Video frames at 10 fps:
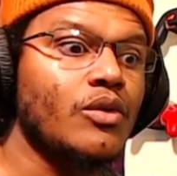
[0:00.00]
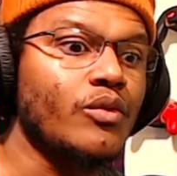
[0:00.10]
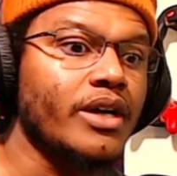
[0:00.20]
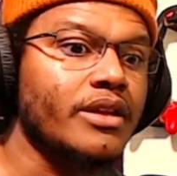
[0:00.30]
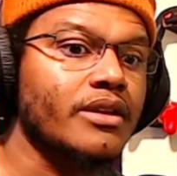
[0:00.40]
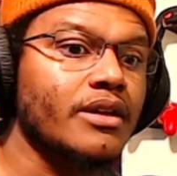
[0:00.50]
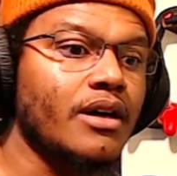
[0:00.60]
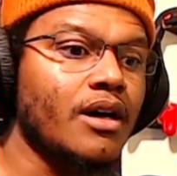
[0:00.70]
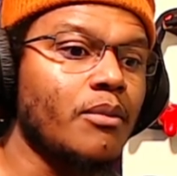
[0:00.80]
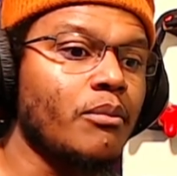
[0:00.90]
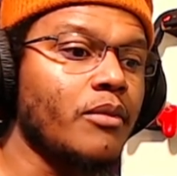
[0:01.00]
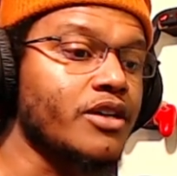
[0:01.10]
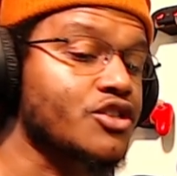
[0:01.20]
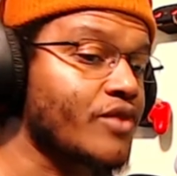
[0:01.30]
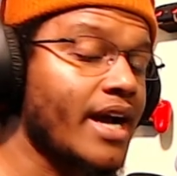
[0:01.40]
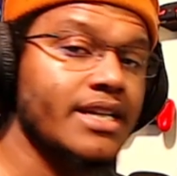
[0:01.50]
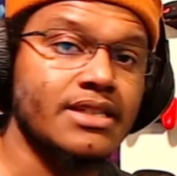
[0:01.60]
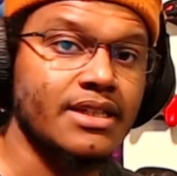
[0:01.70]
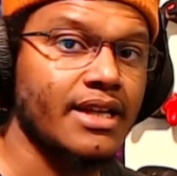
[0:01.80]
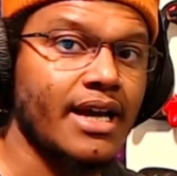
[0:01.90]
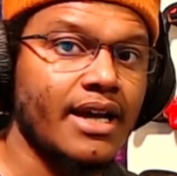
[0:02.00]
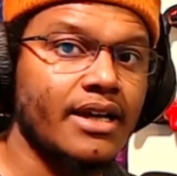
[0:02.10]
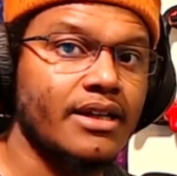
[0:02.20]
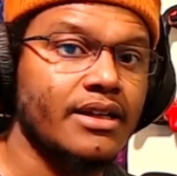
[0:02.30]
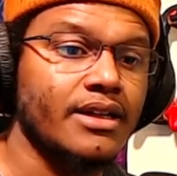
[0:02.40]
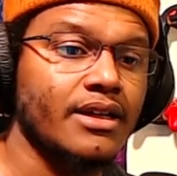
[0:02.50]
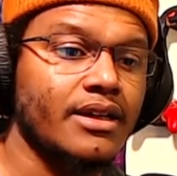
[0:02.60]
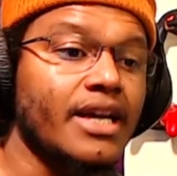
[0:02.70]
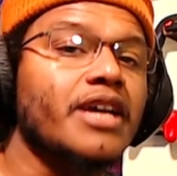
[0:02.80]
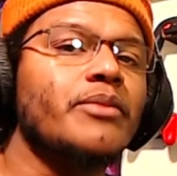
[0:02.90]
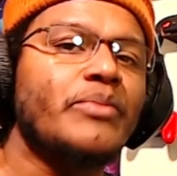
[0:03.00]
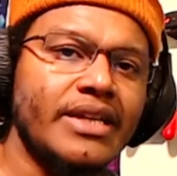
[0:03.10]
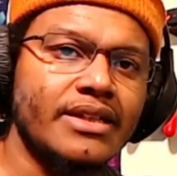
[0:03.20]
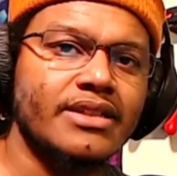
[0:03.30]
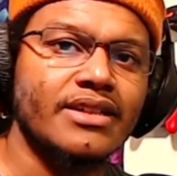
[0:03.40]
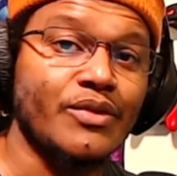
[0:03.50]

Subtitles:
with a strategy that can compete.